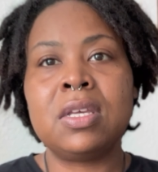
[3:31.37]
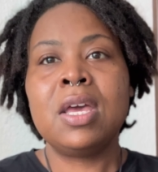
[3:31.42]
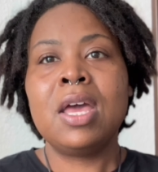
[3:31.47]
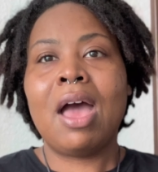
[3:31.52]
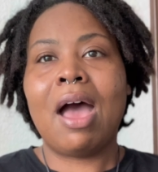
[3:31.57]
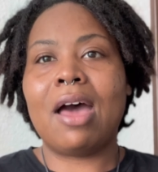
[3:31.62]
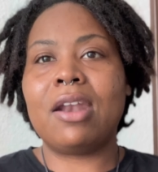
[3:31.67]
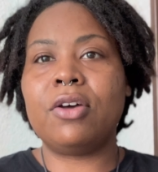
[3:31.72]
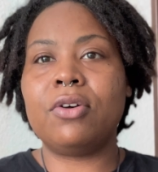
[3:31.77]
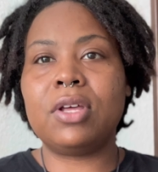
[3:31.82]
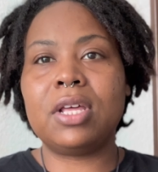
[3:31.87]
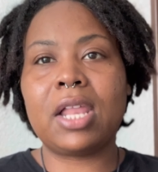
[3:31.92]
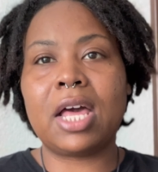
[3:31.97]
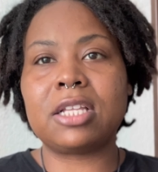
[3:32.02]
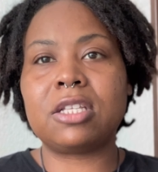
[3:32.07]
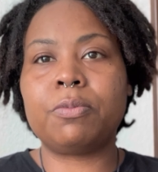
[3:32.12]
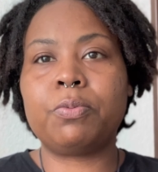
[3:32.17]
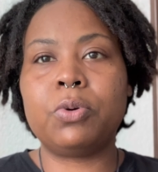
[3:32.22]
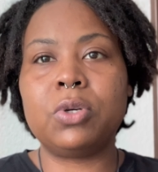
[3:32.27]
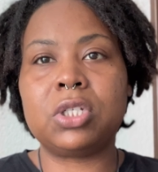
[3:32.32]
I know they like
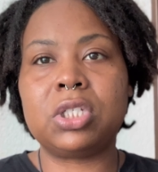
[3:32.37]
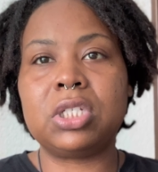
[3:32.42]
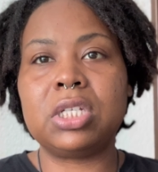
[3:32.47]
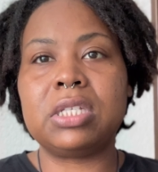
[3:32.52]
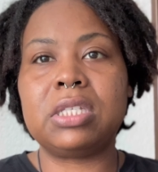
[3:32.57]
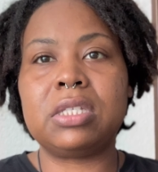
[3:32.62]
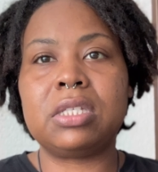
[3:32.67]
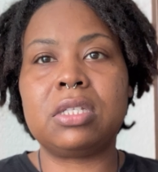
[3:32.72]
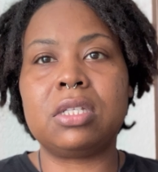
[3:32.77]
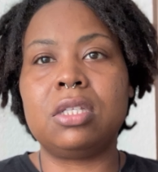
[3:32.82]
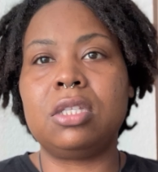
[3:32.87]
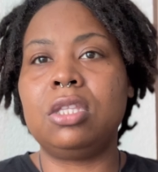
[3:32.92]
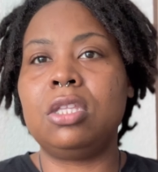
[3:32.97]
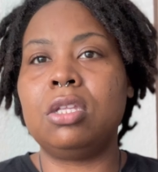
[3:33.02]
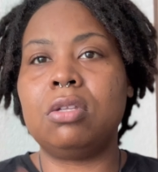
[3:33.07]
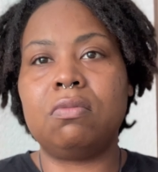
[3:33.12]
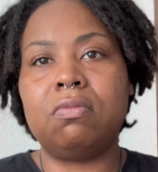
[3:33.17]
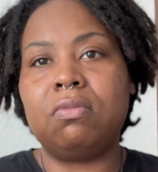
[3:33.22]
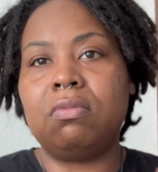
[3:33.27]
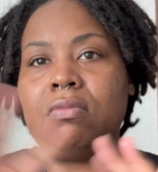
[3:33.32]
to push this
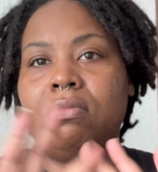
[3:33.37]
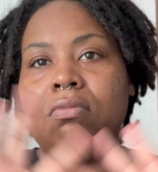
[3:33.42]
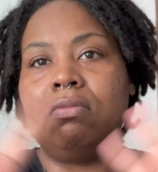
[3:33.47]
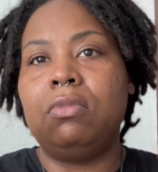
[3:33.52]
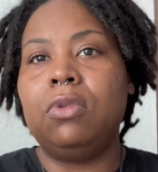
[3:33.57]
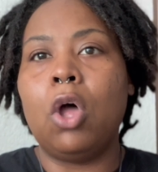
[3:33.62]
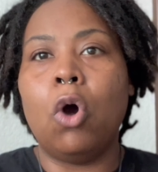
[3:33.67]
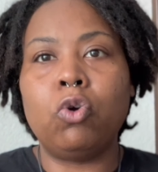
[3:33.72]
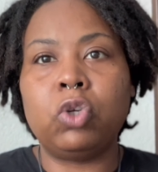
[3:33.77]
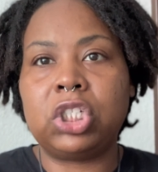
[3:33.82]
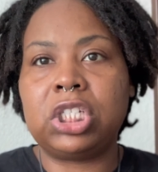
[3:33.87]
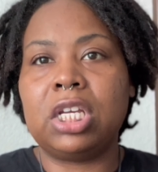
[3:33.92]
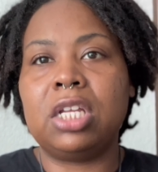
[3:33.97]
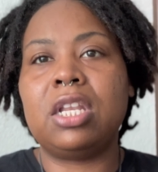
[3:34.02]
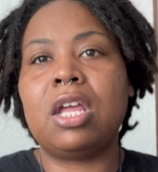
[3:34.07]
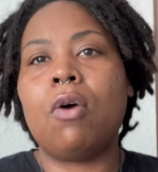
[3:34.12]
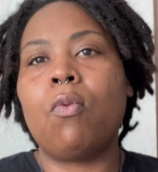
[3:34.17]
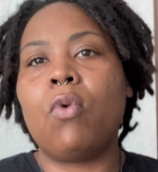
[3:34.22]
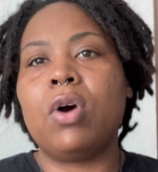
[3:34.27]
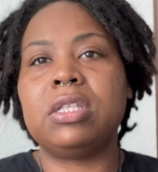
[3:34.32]
notion
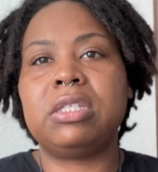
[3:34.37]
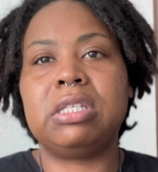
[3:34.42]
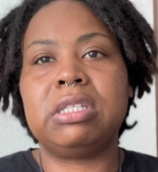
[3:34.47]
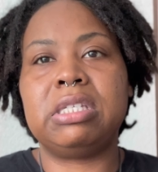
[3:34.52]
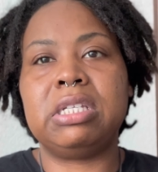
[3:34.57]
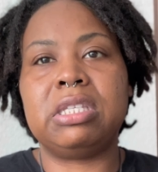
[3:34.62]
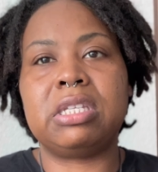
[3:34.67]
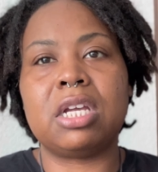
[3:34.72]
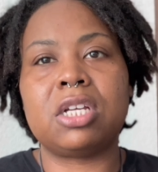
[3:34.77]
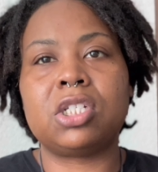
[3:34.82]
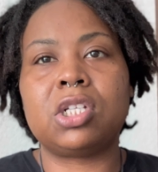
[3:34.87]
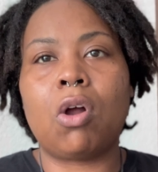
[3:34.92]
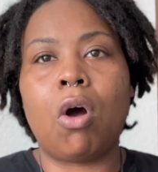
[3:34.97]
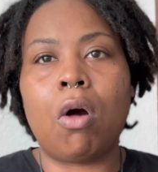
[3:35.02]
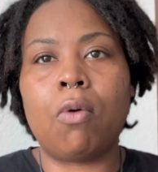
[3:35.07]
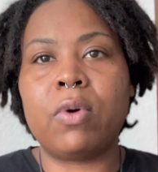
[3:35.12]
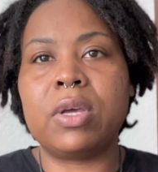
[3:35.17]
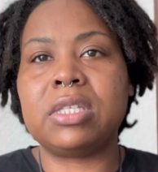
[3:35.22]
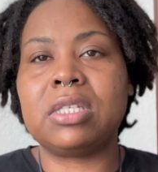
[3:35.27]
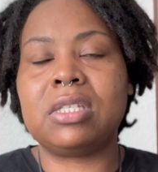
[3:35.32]
that once a C-section,
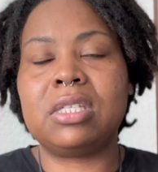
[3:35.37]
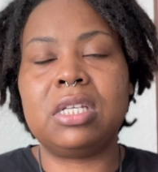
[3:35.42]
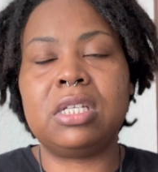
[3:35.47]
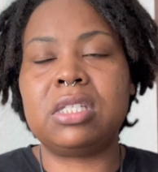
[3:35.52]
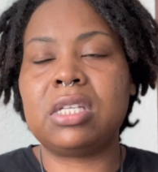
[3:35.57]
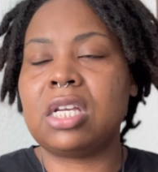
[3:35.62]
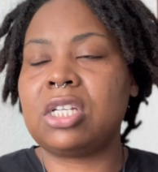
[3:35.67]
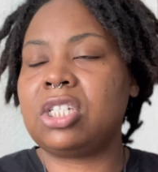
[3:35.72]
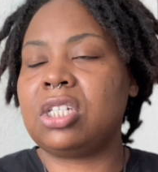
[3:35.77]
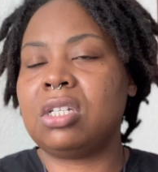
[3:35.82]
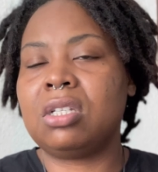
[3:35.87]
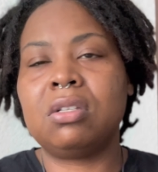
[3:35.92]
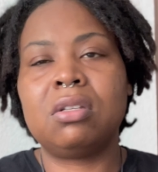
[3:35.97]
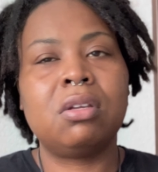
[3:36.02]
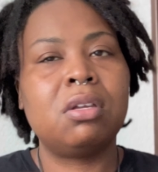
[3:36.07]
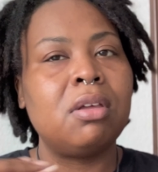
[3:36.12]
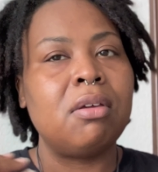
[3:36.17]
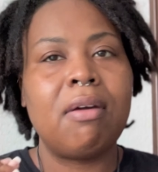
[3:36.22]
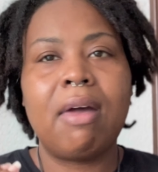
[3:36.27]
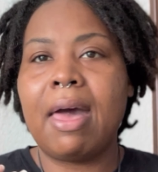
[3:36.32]
always a C-section.
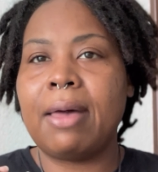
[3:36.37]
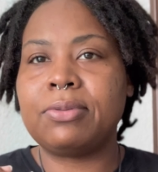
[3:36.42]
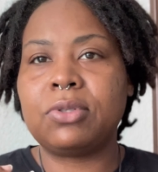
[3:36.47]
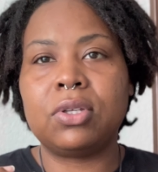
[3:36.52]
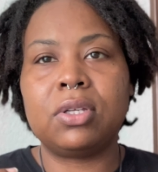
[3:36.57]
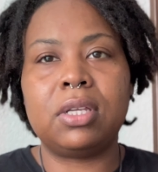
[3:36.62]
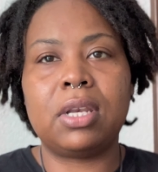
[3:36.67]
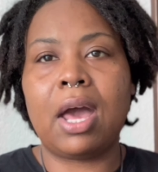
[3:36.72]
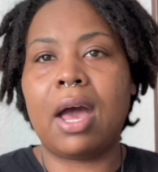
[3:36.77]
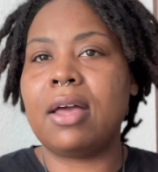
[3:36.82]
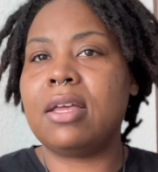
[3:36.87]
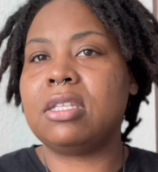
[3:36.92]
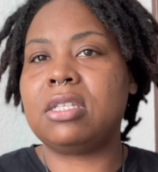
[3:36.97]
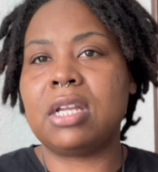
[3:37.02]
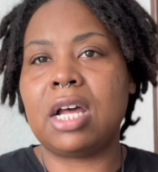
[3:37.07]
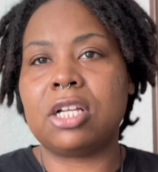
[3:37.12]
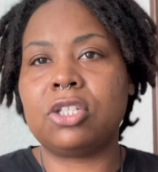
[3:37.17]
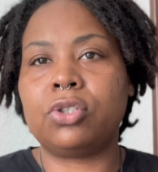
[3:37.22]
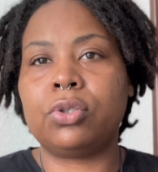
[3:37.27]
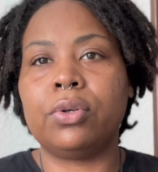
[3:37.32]
Absolutely not. It's
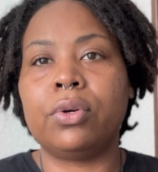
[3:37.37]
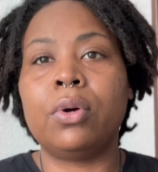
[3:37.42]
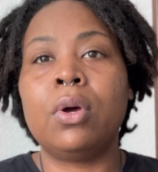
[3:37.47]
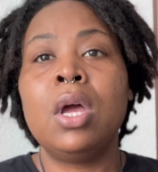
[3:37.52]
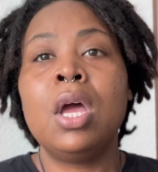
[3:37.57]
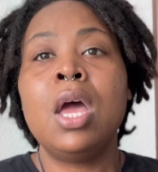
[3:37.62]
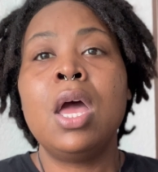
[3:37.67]
not true.